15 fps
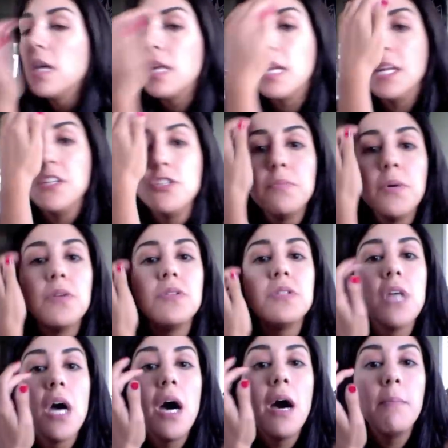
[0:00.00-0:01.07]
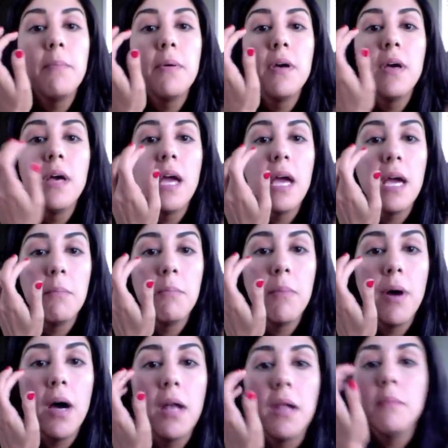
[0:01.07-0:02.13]
And I do both top and
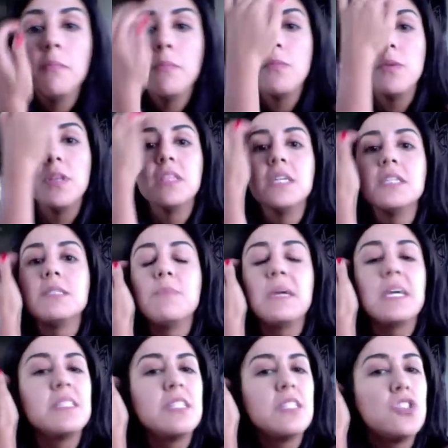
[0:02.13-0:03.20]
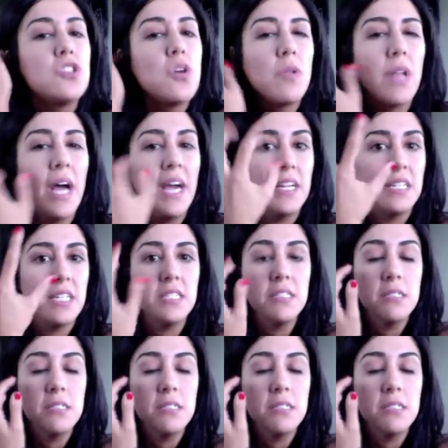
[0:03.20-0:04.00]
bottom with this because it's so light it